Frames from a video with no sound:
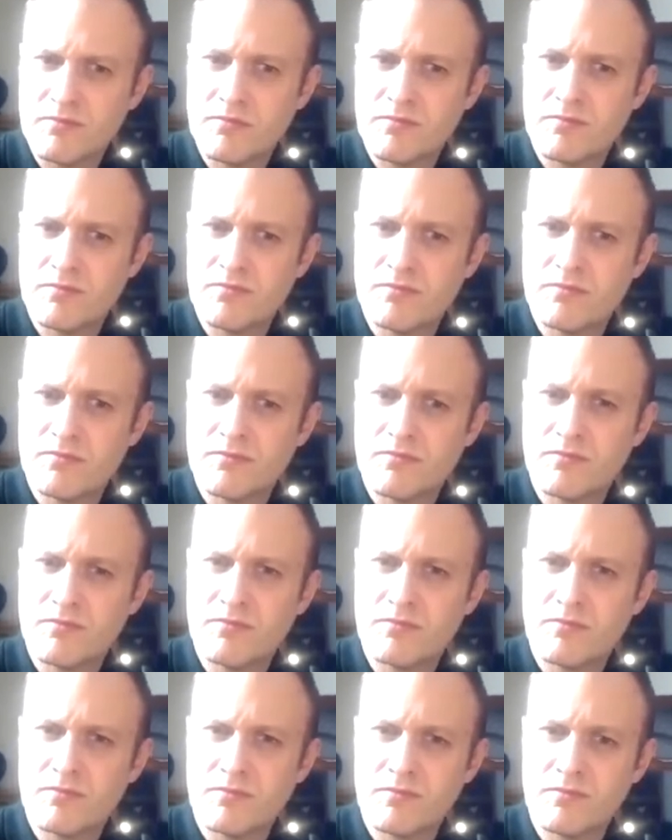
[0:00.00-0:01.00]

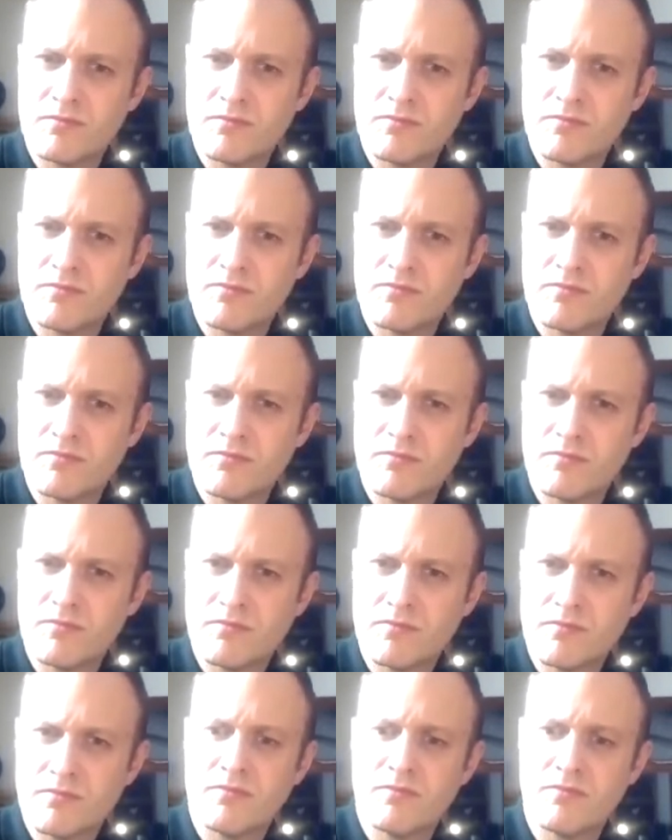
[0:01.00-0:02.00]

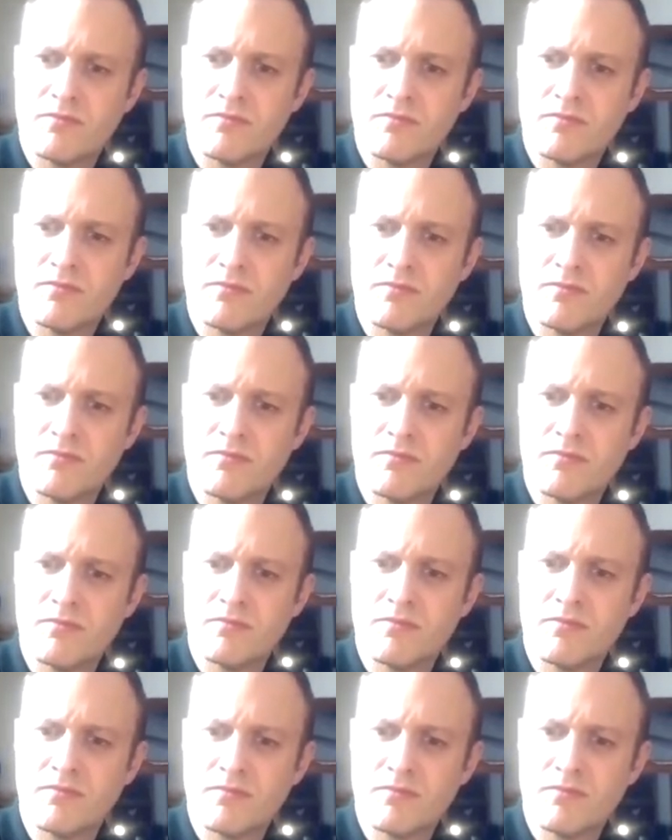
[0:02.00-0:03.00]

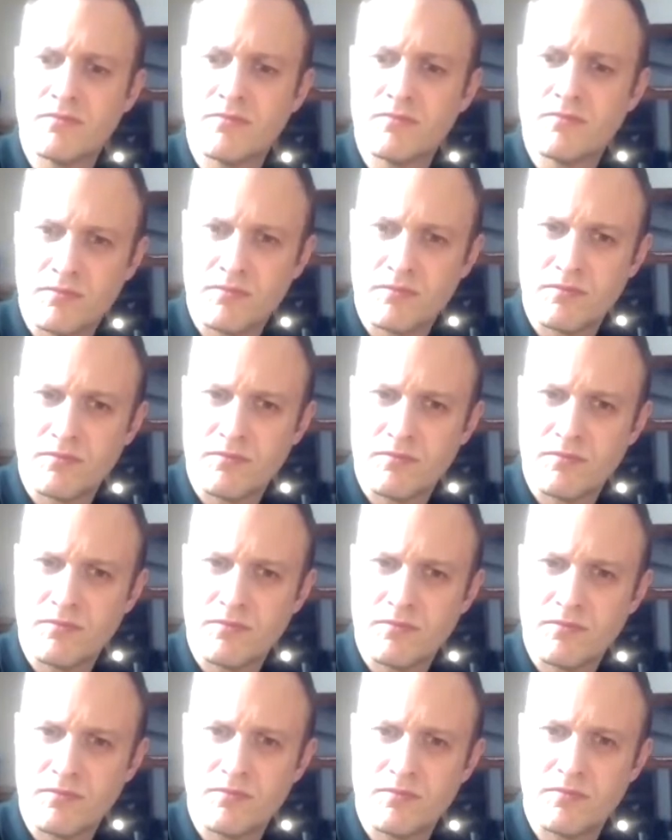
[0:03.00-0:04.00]

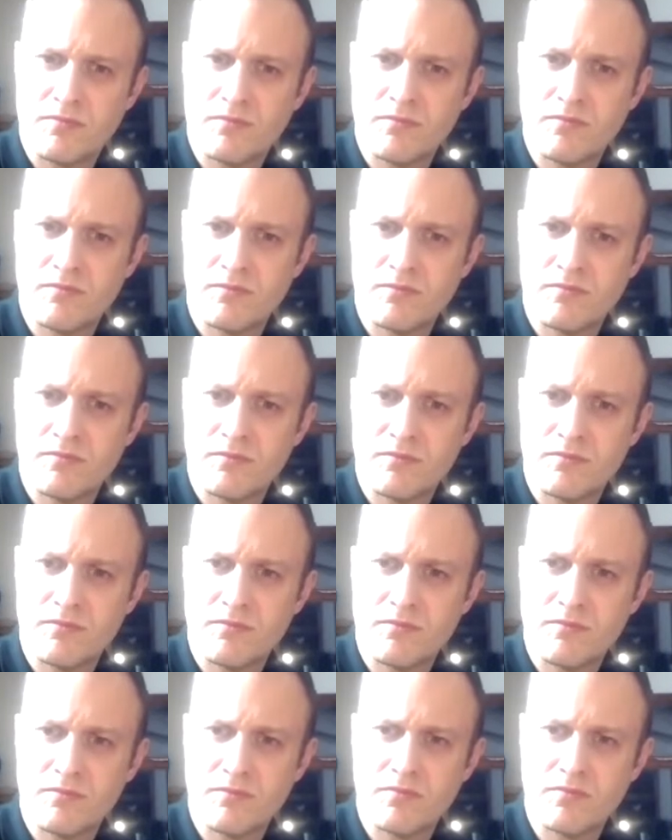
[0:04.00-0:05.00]

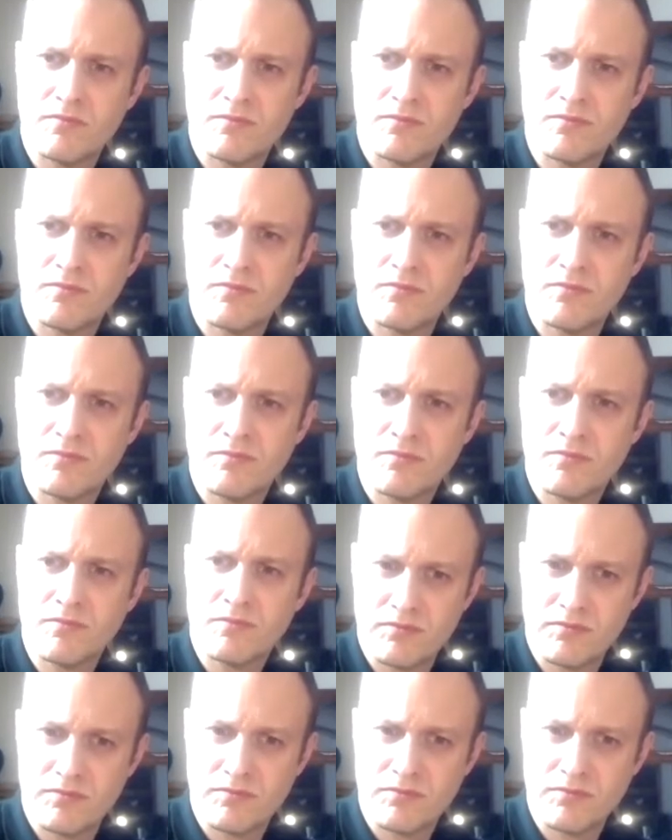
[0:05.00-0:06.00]

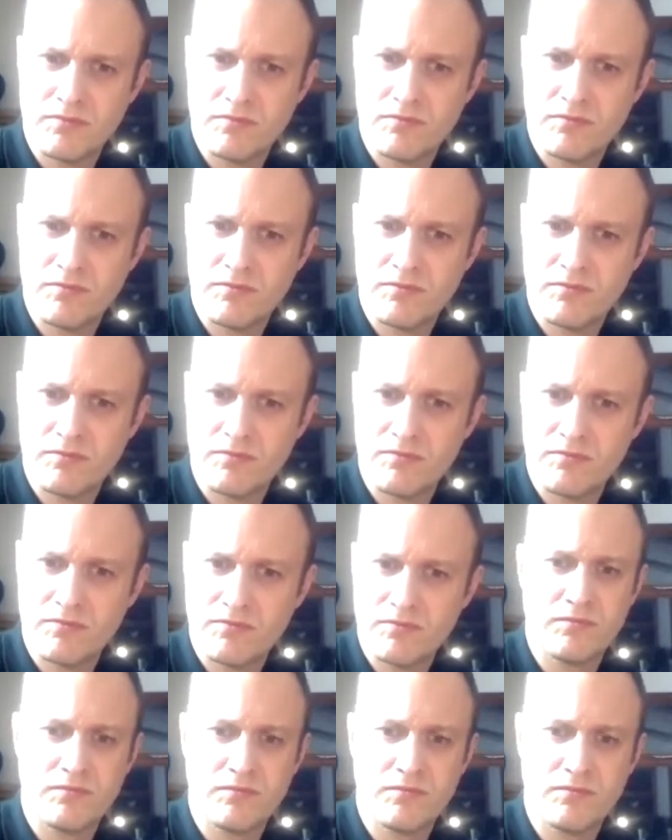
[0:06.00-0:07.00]

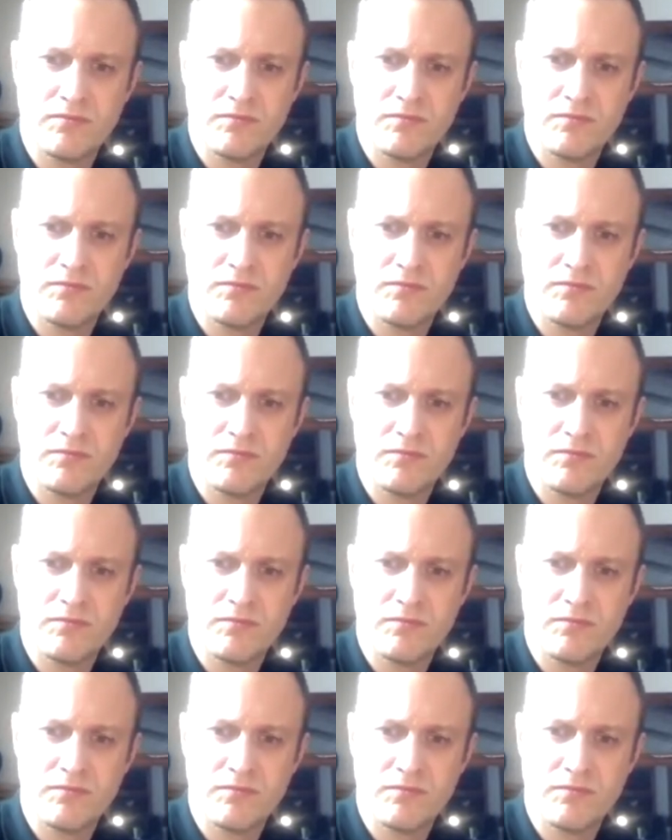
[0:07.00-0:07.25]
No words are spoken by the person on screen.